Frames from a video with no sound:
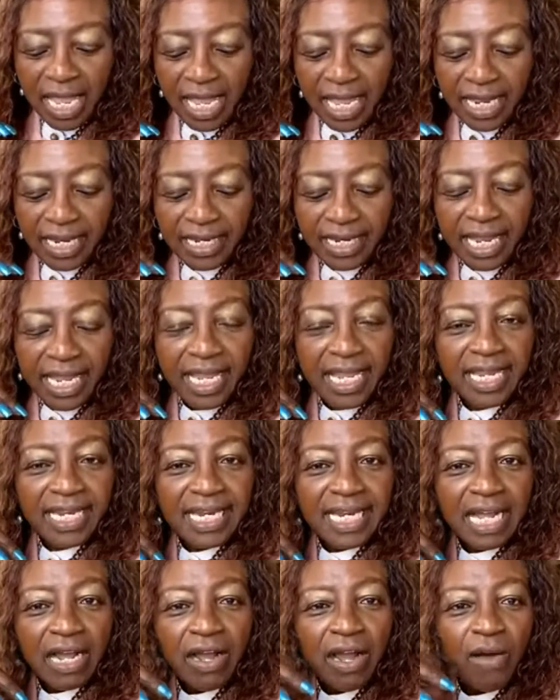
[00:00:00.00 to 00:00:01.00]
And then
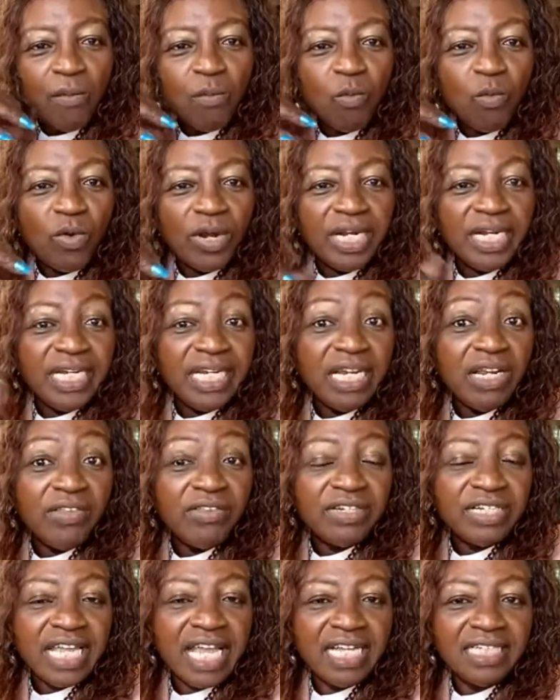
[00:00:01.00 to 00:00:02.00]
one of the other
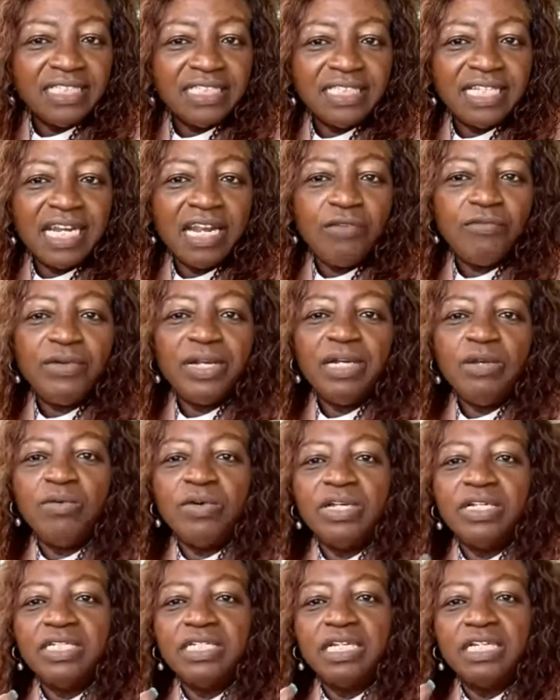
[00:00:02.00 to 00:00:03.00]
taxes that I really want
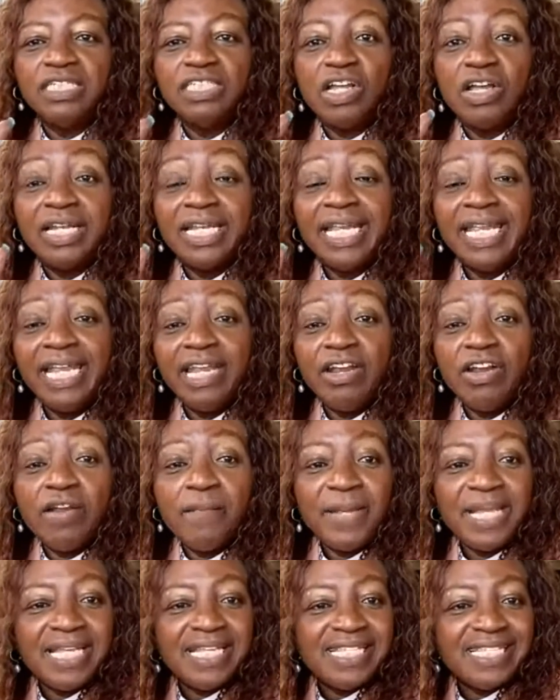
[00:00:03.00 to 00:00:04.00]
to touch on here,
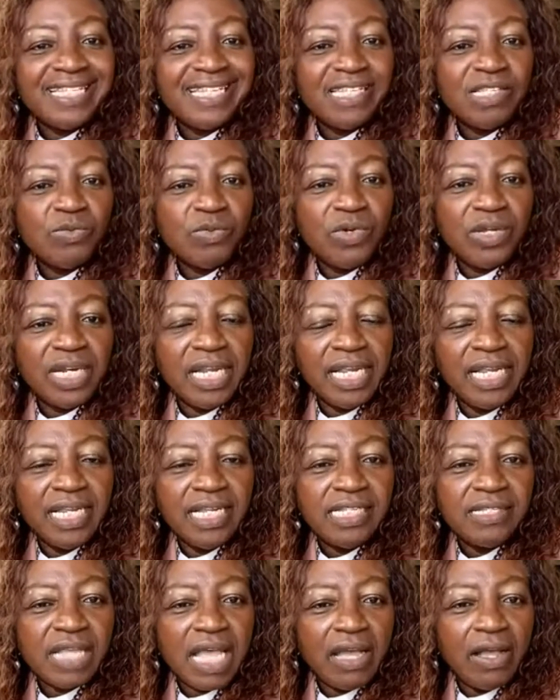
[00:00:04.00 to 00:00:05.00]
because this one
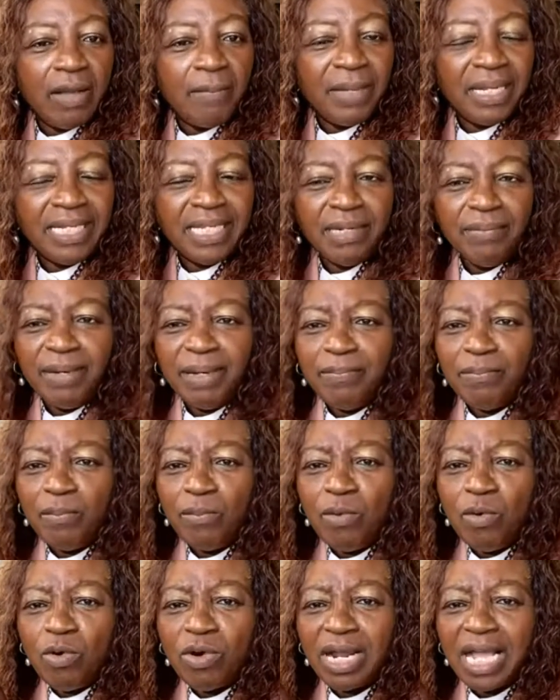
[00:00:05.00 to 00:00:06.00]
is a little bit
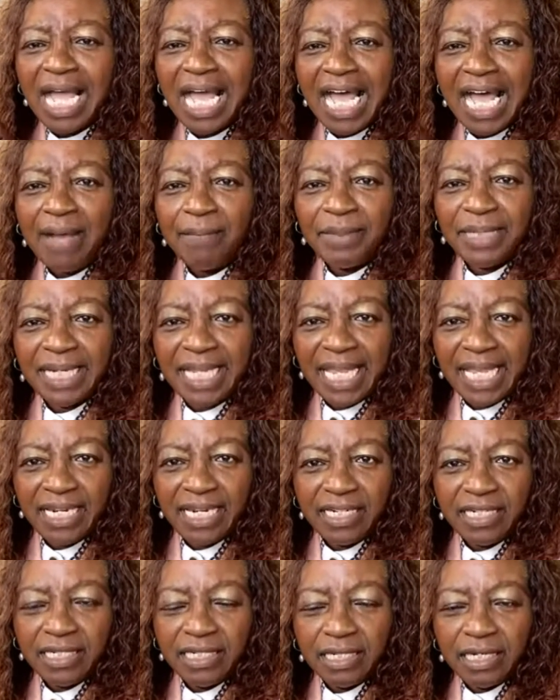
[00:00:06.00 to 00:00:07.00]
more
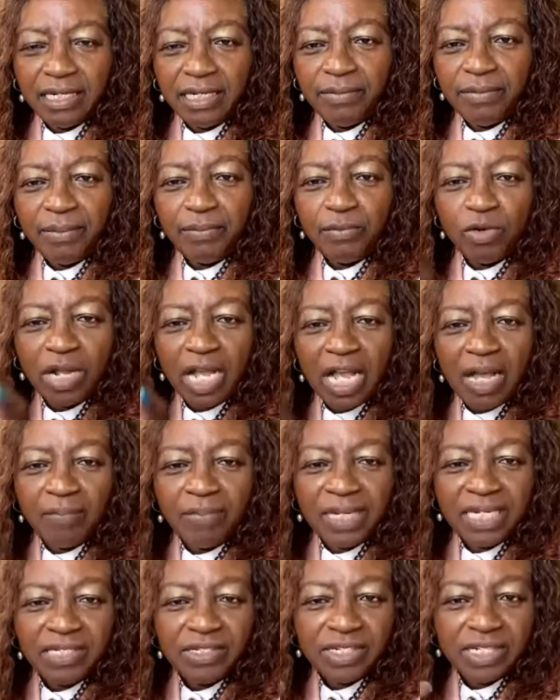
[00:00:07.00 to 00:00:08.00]
complicated, a little bit more
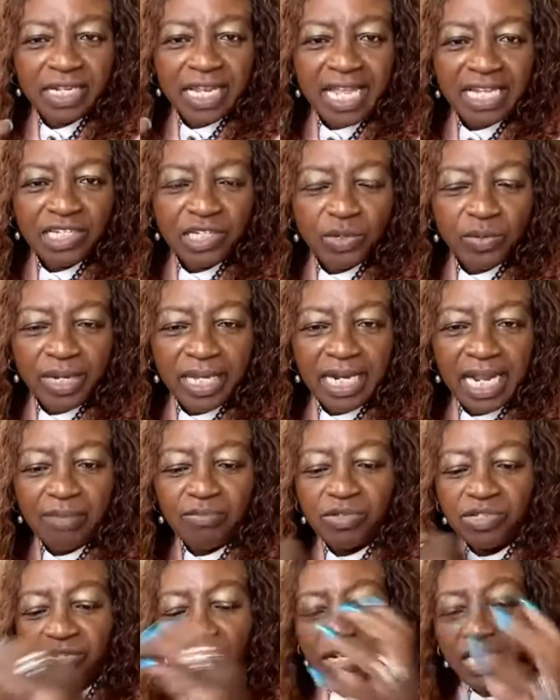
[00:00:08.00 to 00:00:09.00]
complex. There's a lot to it. I'm
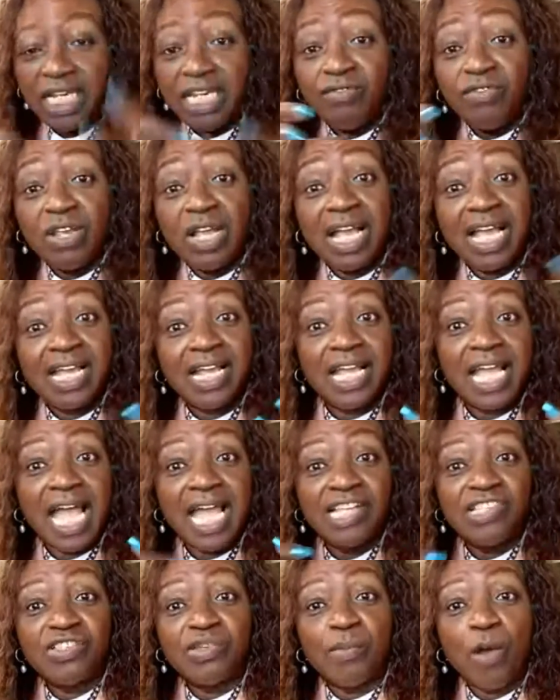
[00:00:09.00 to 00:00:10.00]
just going to give you
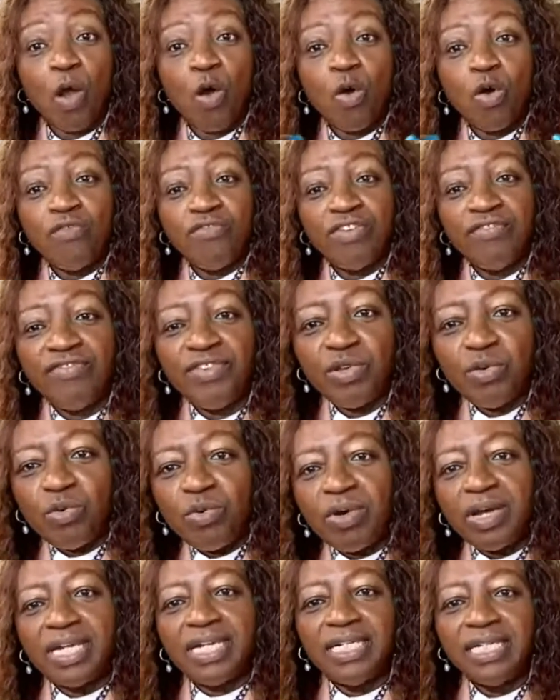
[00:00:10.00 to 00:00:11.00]
guys some overview
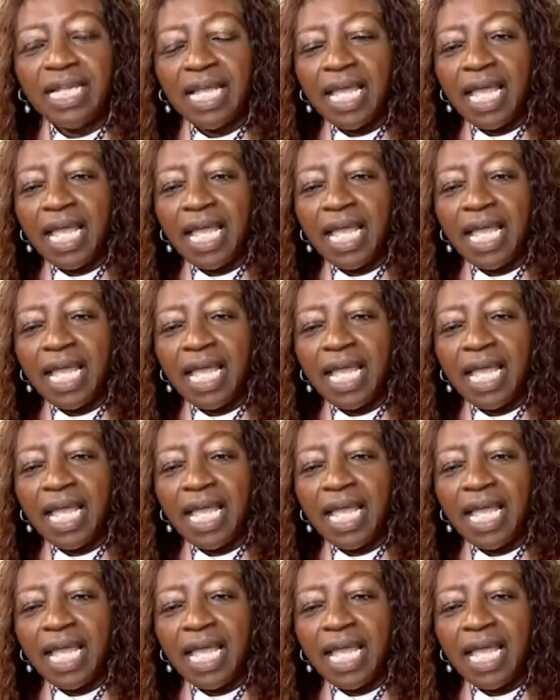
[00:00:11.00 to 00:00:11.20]
on it.